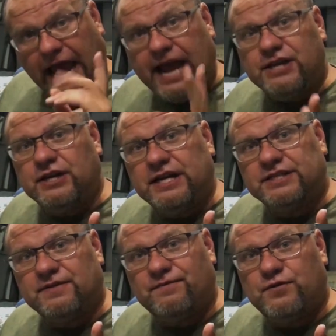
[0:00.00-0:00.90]
and you
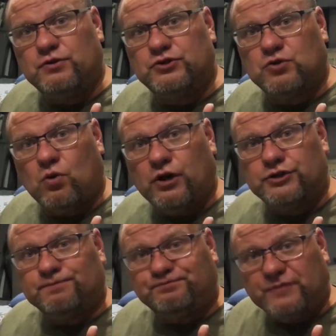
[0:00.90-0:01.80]
need some food
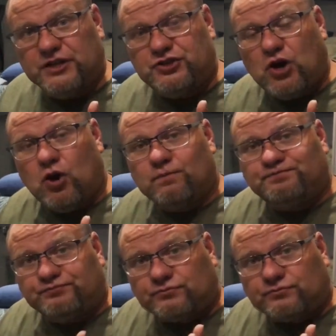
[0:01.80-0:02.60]
storage. And so